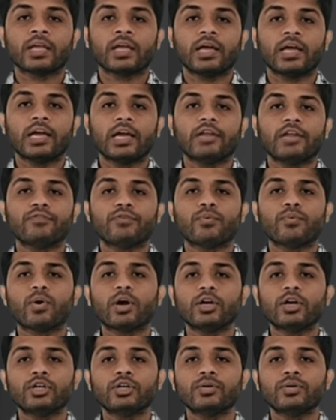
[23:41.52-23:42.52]
And if you
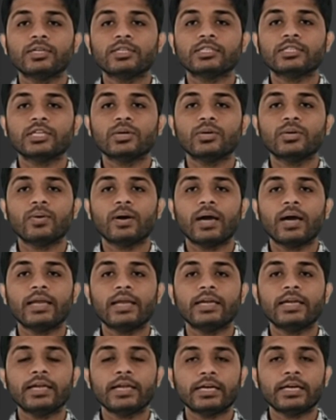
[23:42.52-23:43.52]
want to receive
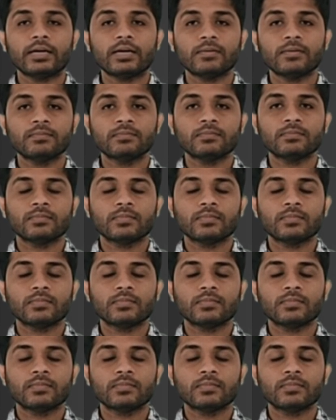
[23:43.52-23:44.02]
any data,